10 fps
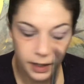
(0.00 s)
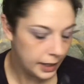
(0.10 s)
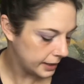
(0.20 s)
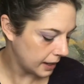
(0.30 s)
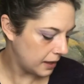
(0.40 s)

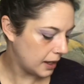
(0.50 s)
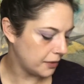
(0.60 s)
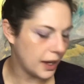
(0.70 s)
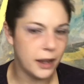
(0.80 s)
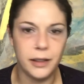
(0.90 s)
Because I think
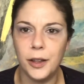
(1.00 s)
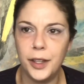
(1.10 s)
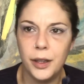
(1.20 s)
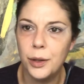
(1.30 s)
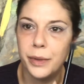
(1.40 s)
I've gotten all
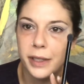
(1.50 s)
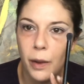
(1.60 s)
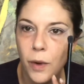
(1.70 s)
the other ones I